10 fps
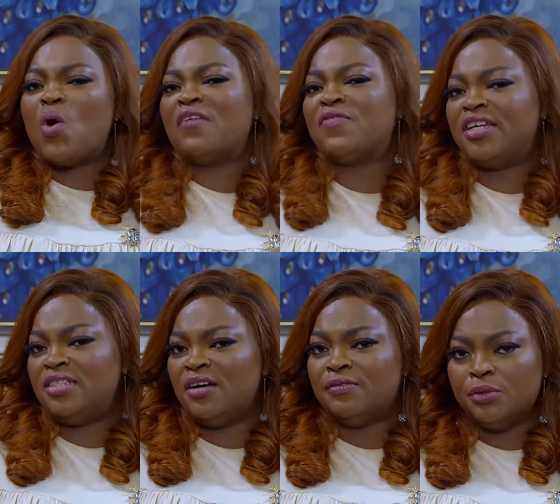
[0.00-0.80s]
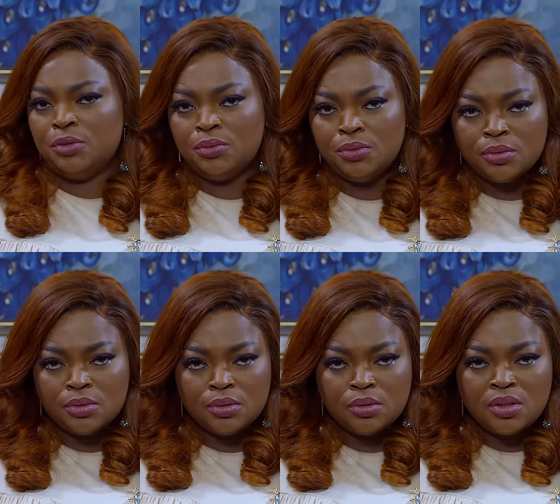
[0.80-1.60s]
don't have idea for you.
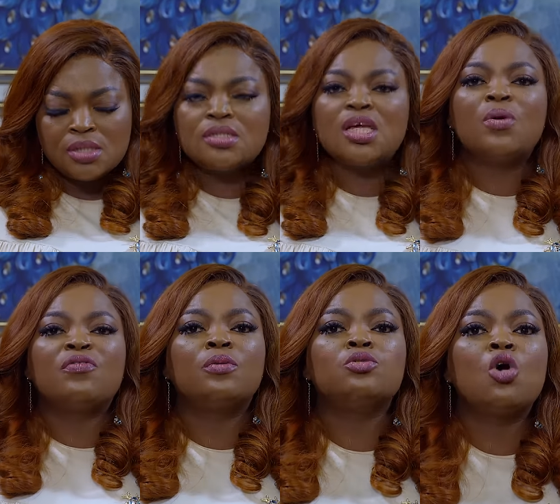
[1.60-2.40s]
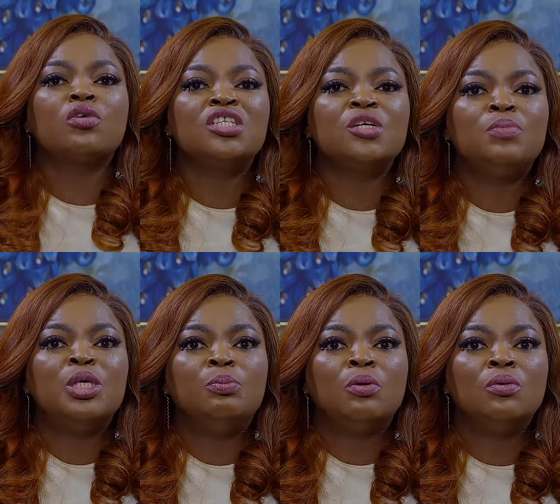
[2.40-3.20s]
Stay away from toxic
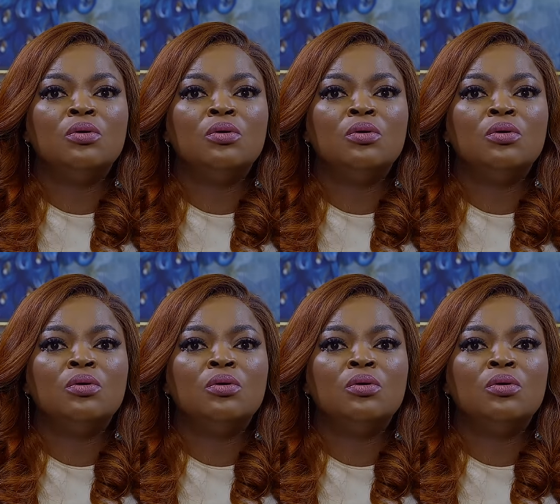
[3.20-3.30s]
people.